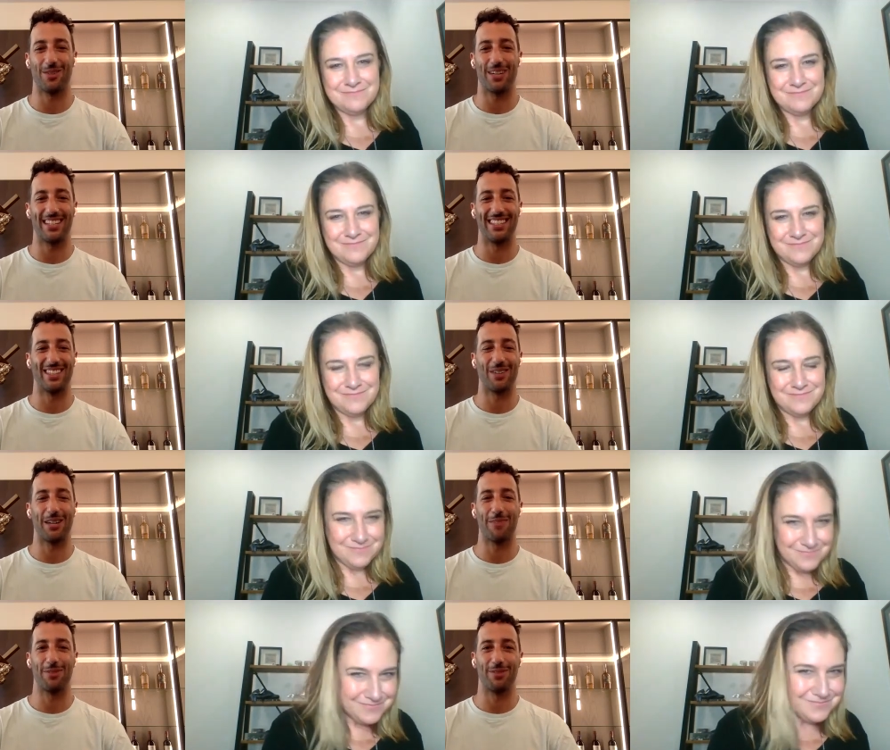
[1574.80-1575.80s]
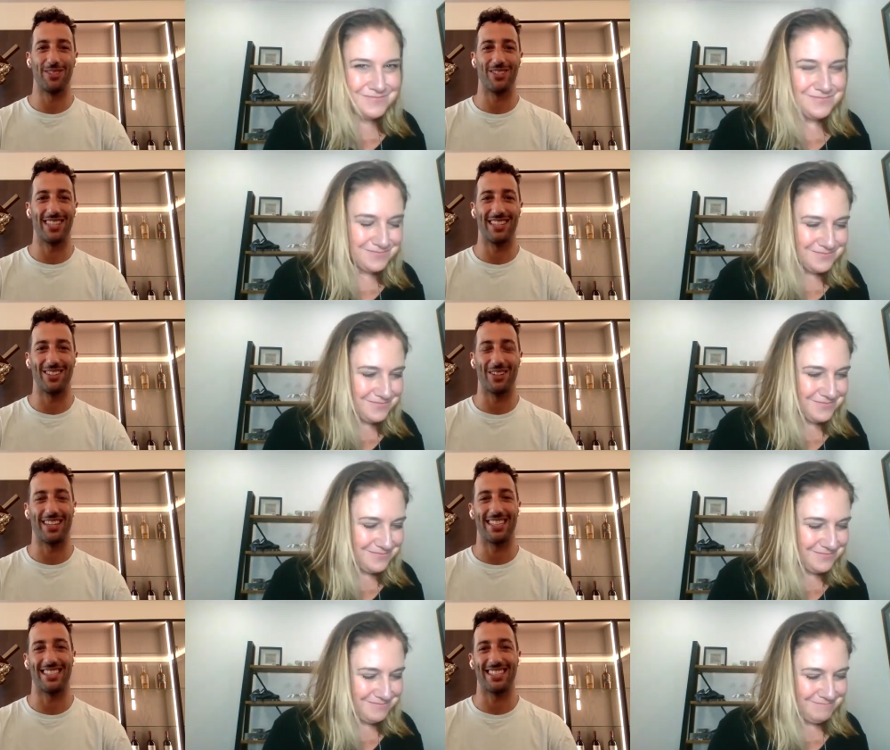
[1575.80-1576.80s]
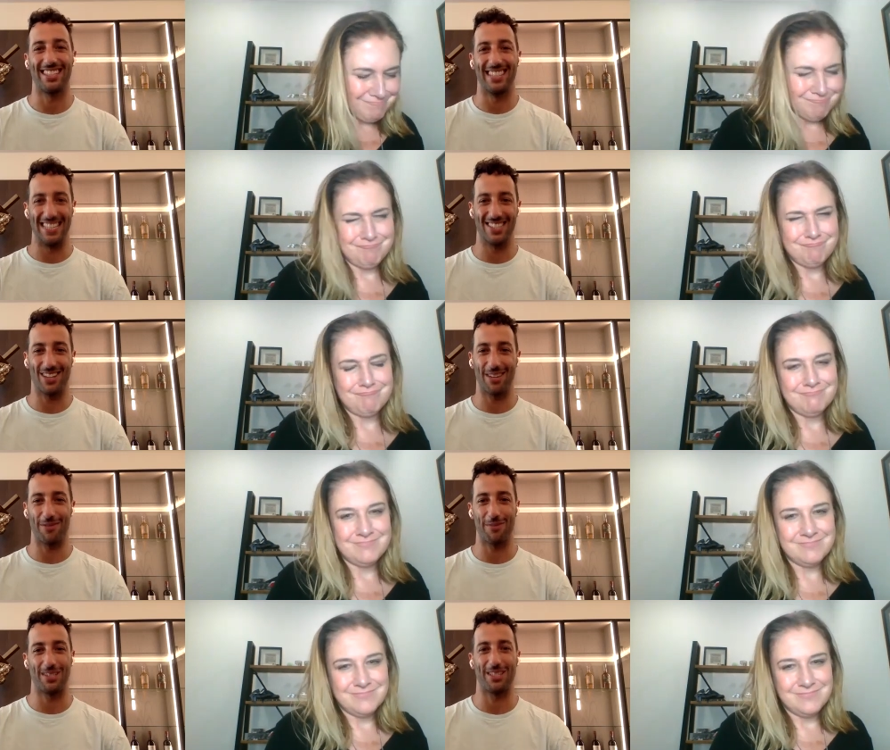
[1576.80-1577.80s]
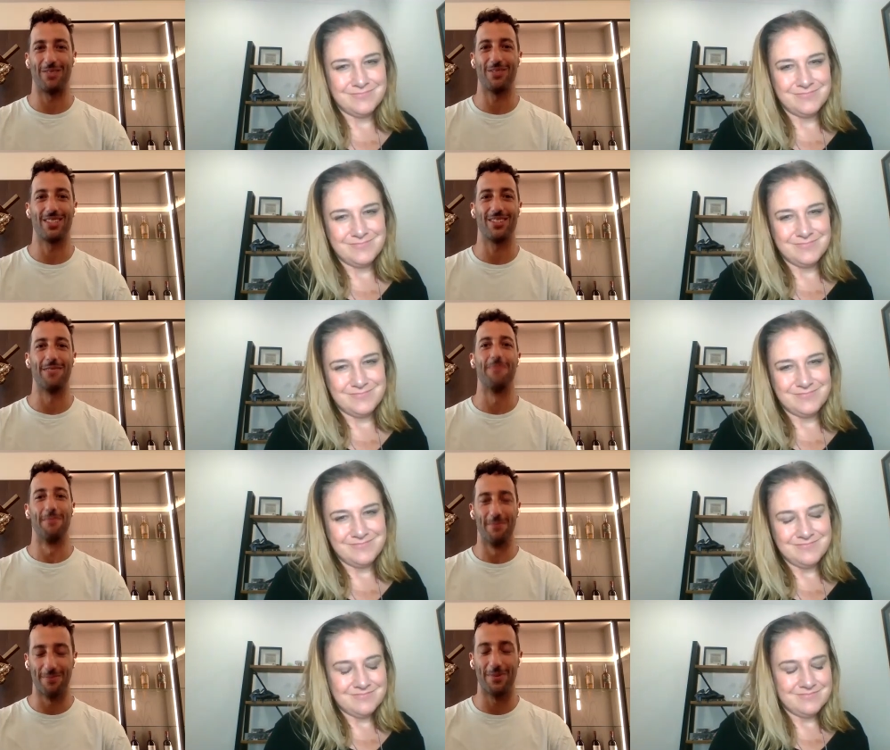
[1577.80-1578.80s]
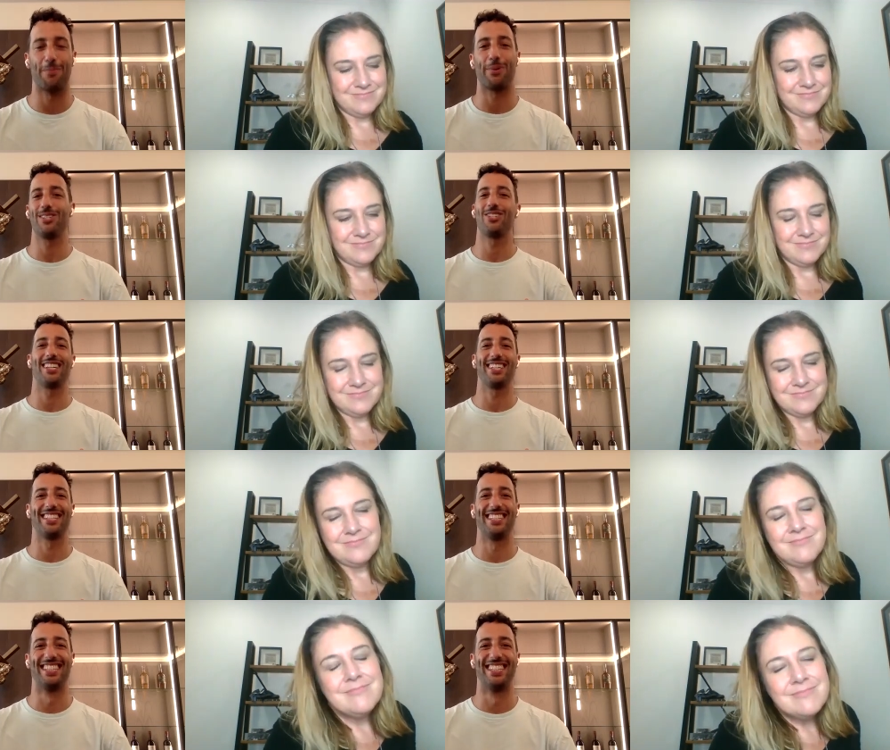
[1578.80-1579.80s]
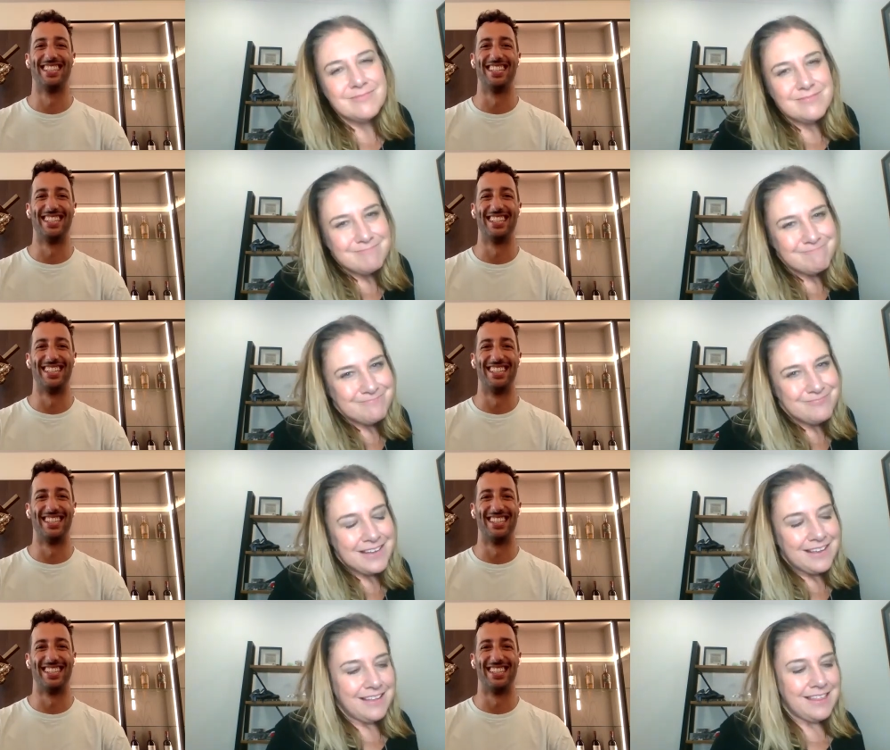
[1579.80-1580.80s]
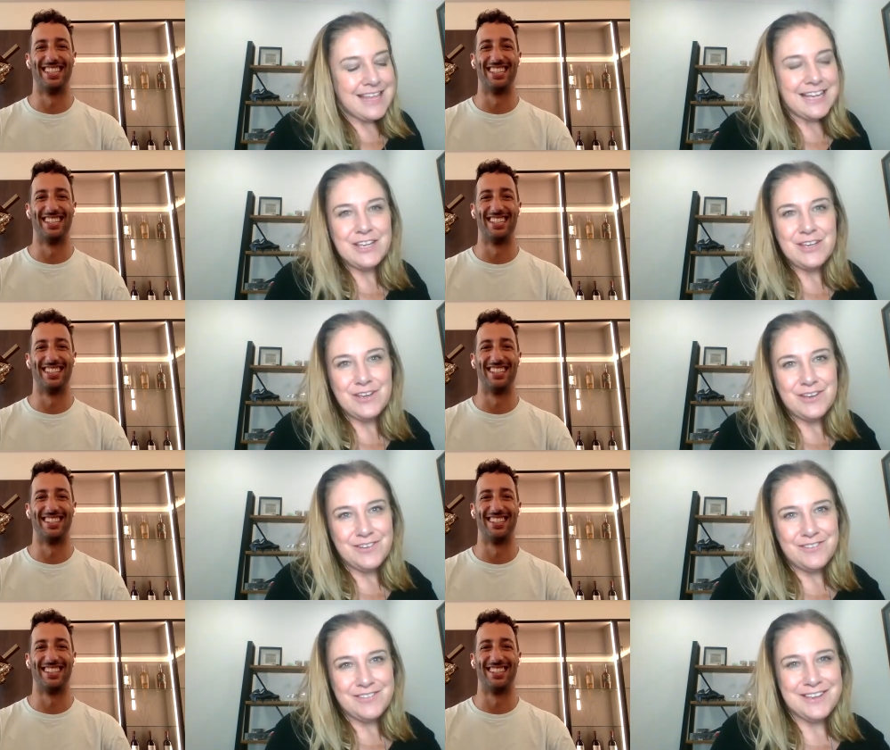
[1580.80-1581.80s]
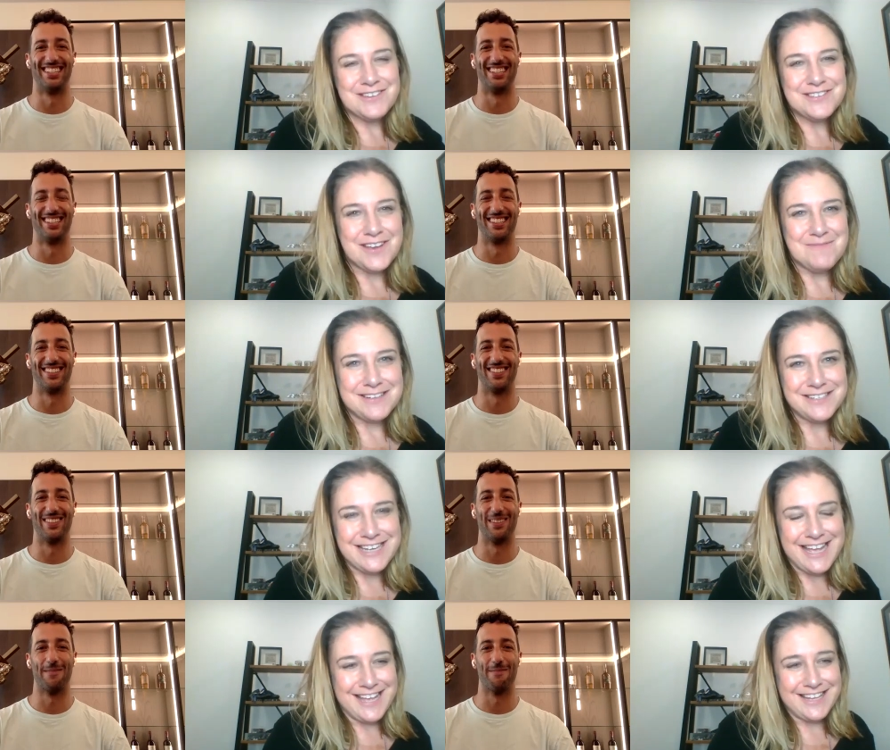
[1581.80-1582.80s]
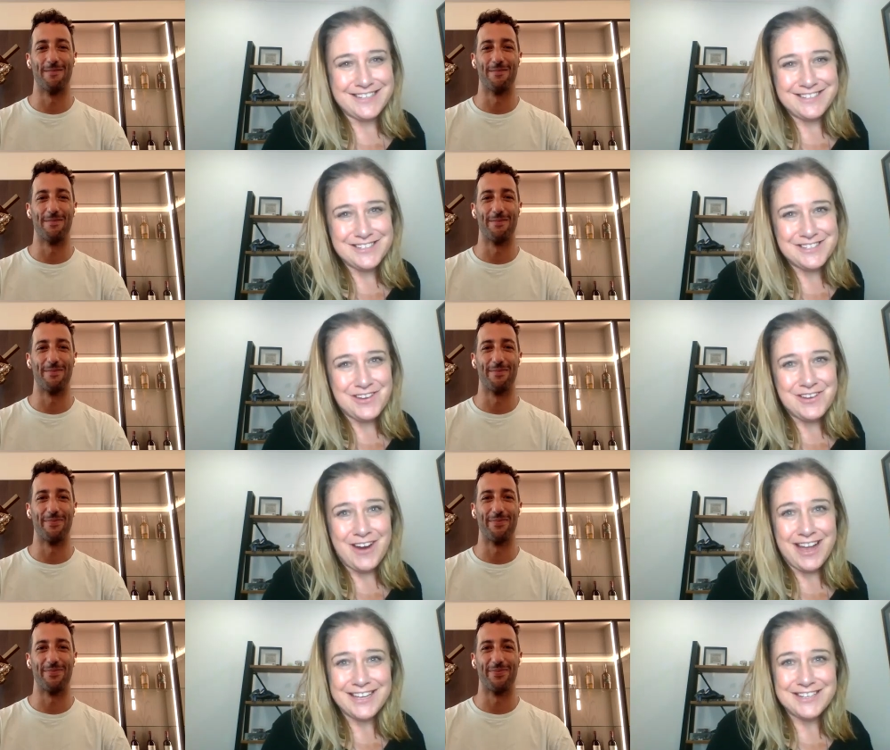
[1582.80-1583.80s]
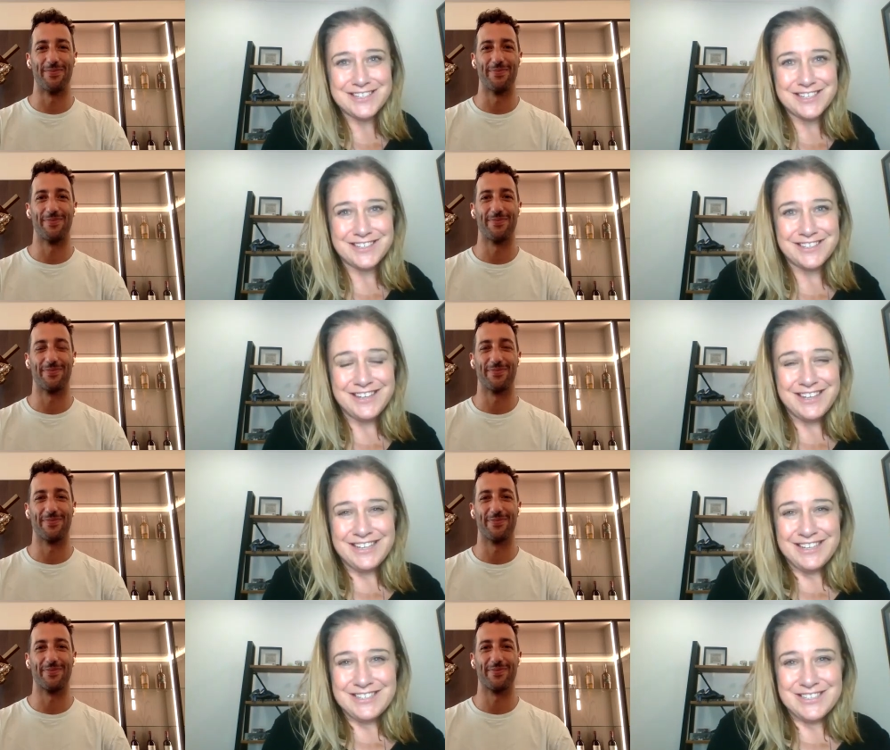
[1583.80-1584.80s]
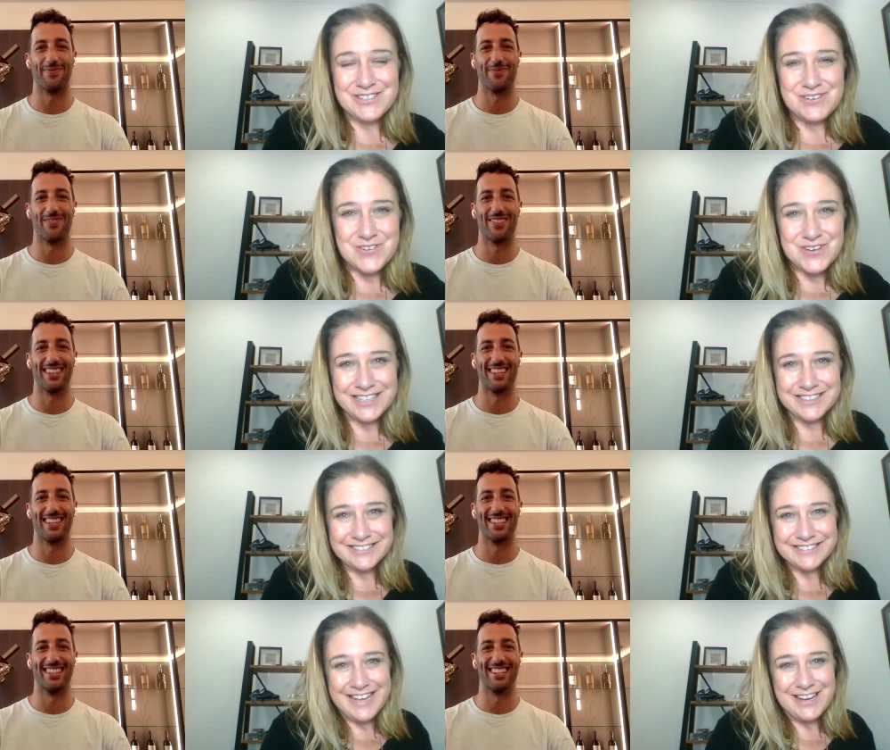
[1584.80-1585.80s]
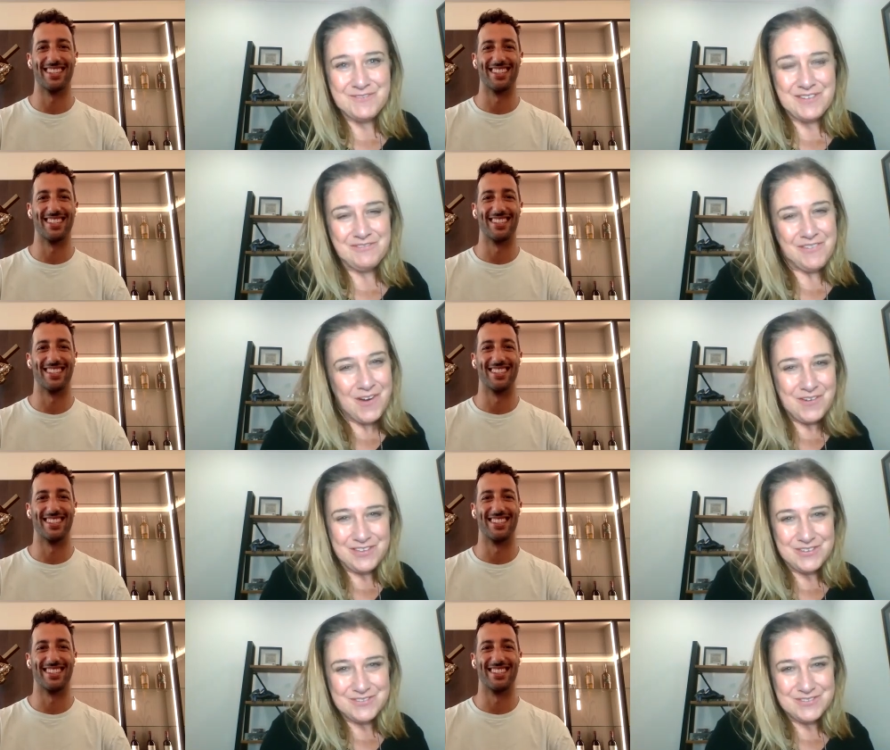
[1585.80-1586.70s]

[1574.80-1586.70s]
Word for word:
Speaker 1: quite a quite a privilege to hear a lot of that uh, insight from yourself so appreciate it
Speaker 2: Thank you. Thank you so much, Dan. And just so great to to talk and, and riff off you